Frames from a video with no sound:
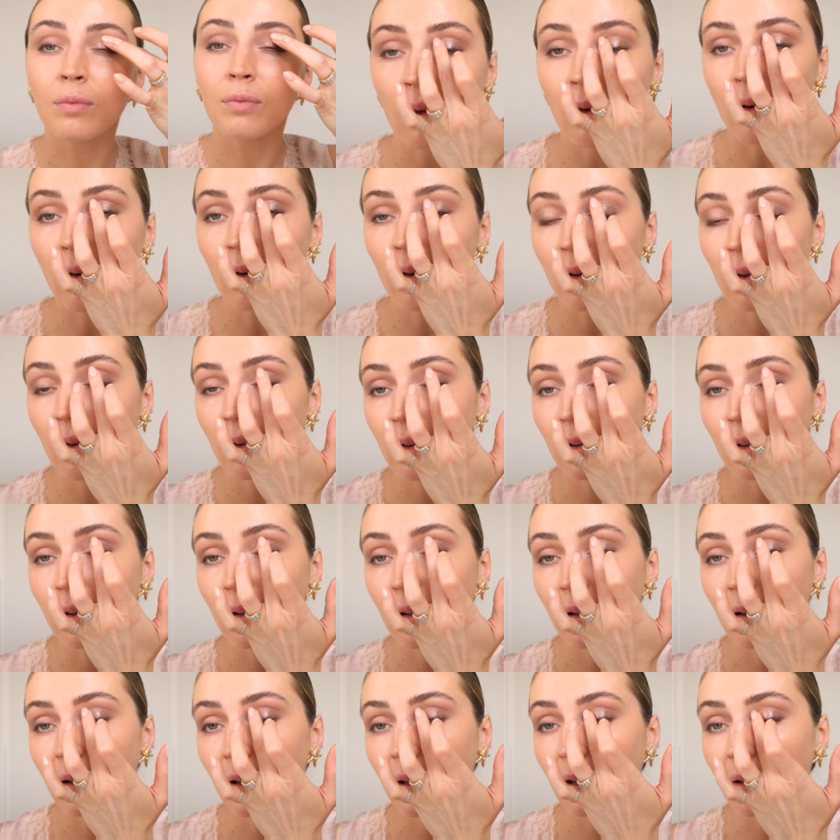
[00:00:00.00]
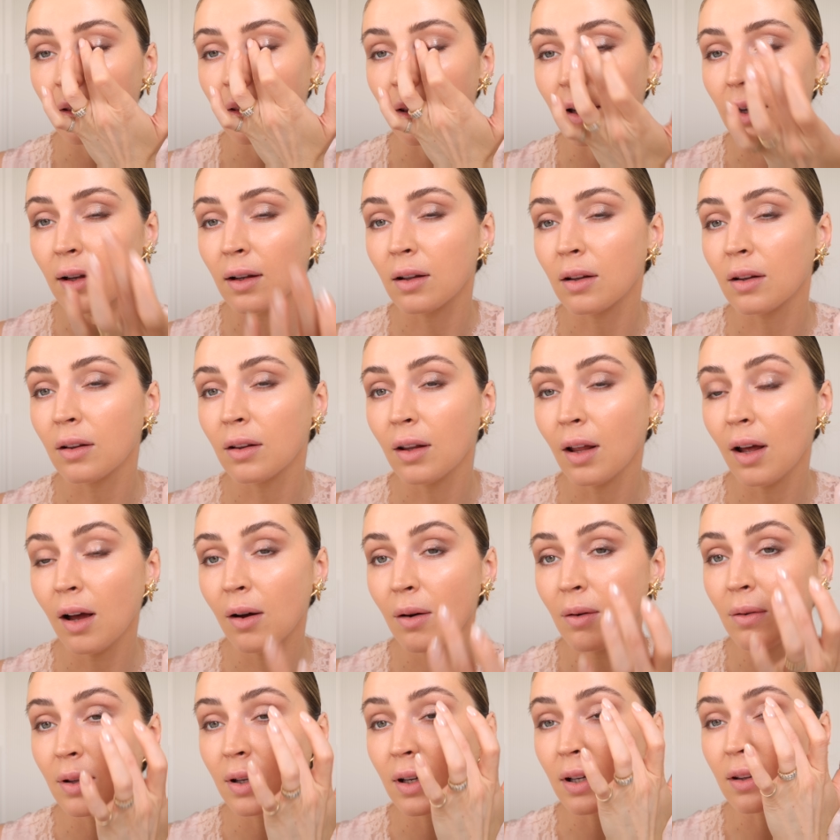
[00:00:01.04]
Oh, look at that
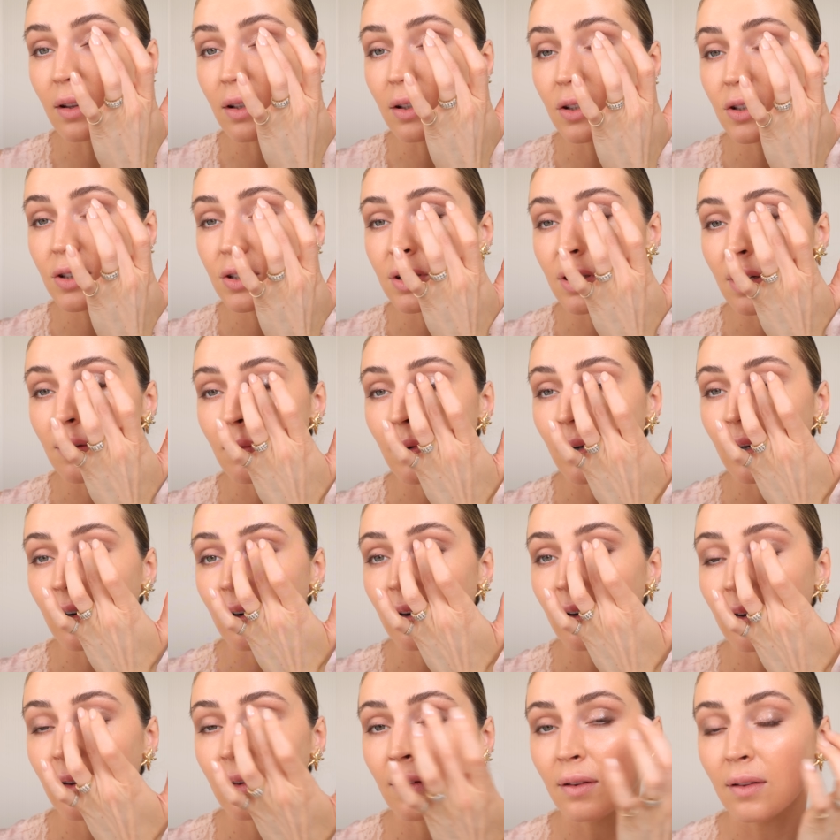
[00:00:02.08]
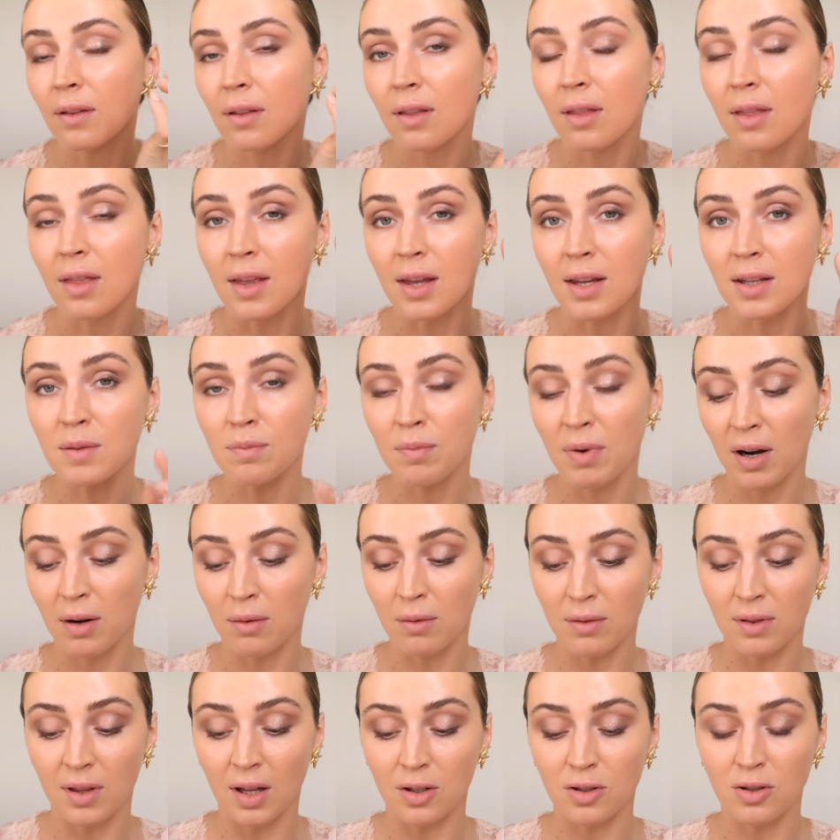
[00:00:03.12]
glow. Look at the shimmer. This paired
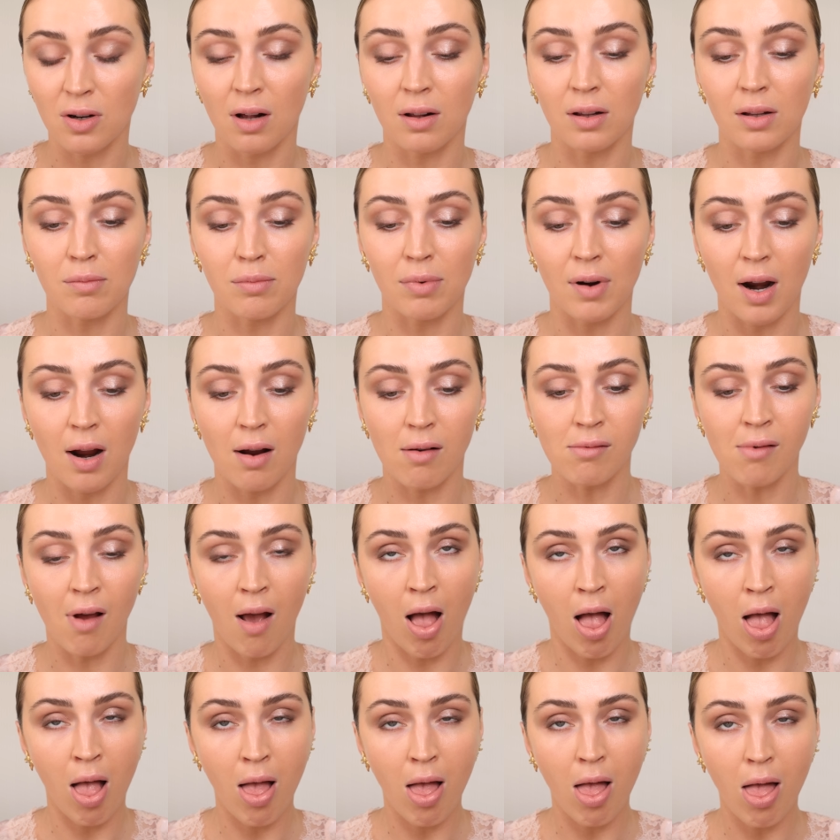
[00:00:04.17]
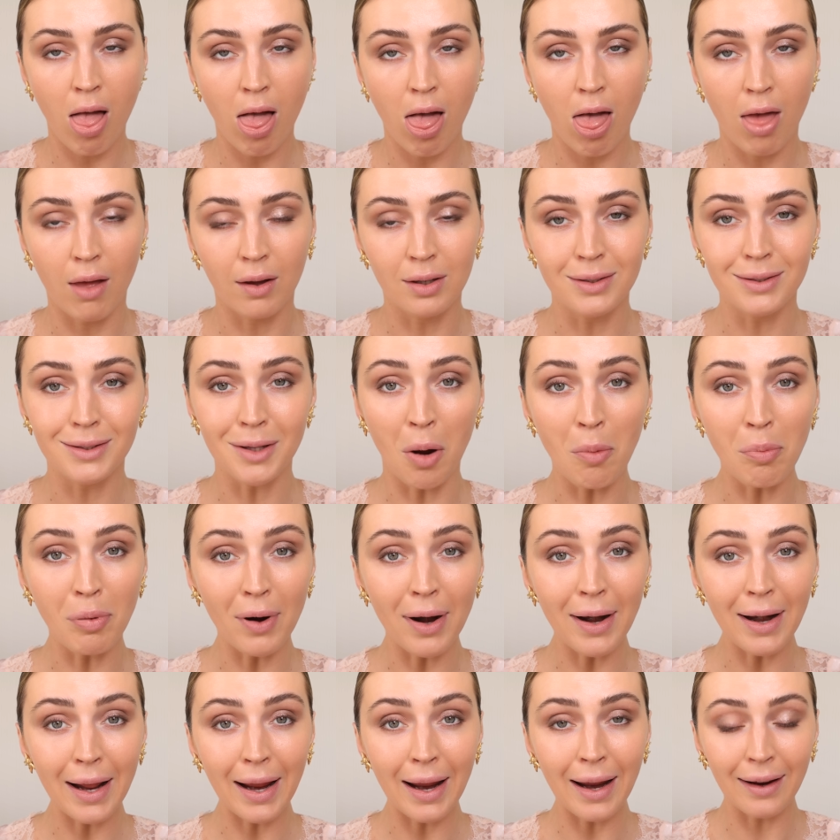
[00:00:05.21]
with that chocolate brown. So
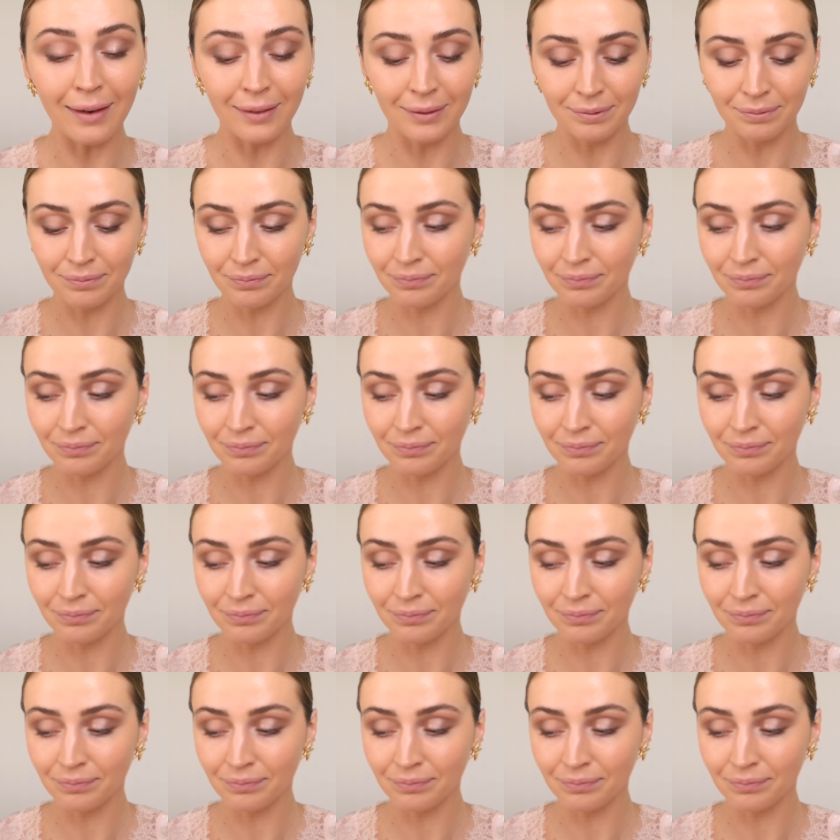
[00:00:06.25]
pretty!